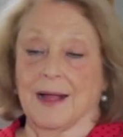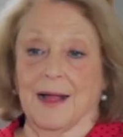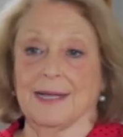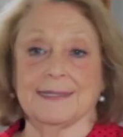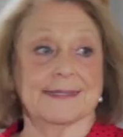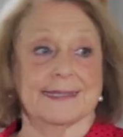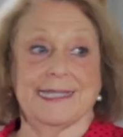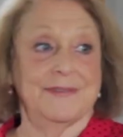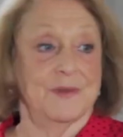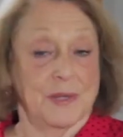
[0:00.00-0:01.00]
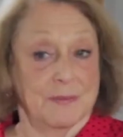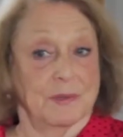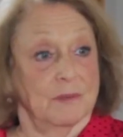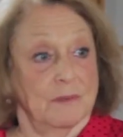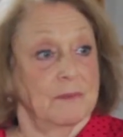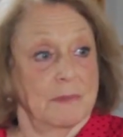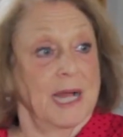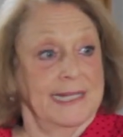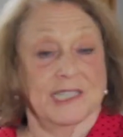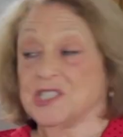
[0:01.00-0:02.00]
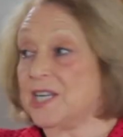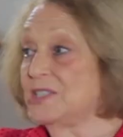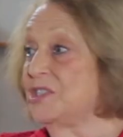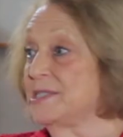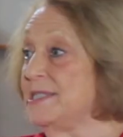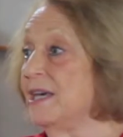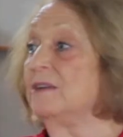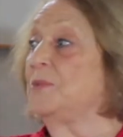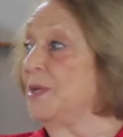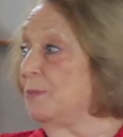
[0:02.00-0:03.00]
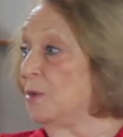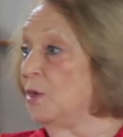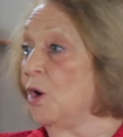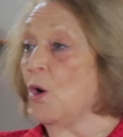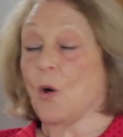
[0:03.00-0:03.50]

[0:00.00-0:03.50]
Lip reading: honestly, even people my age, not just young people,